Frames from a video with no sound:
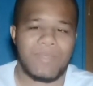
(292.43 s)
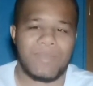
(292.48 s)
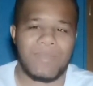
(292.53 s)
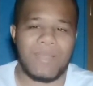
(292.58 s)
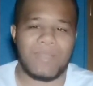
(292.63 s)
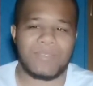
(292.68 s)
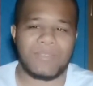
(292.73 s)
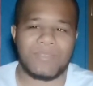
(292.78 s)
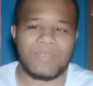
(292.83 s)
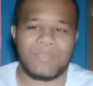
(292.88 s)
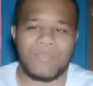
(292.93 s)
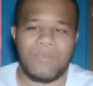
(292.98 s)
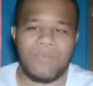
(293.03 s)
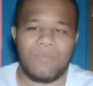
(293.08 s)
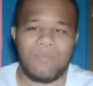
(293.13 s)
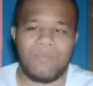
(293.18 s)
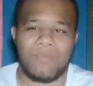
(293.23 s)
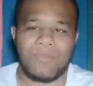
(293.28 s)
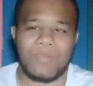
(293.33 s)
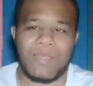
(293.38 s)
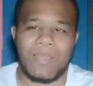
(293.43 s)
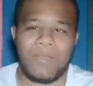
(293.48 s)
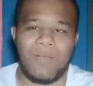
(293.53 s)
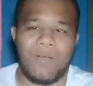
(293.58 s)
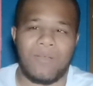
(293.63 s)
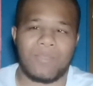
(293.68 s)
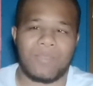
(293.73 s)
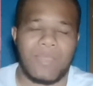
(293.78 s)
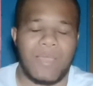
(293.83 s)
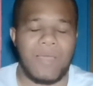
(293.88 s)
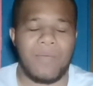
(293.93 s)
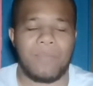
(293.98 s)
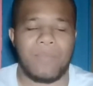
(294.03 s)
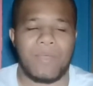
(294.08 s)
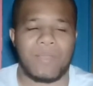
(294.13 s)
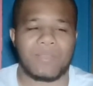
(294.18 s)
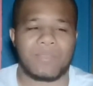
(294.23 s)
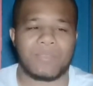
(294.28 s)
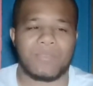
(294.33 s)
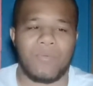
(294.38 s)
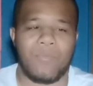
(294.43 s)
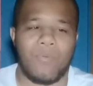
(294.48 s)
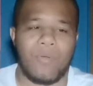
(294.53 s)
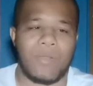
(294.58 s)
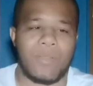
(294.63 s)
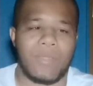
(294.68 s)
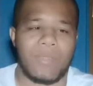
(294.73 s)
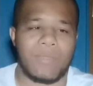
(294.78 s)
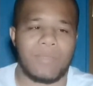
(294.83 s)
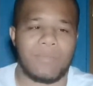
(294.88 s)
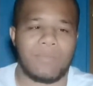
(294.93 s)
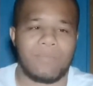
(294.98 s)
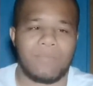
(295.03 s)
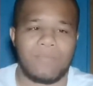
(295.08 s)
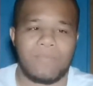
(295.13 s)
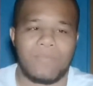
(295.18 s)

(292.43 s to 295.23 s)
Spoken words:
Not just a, like, oh, damn, man, it's a one hit.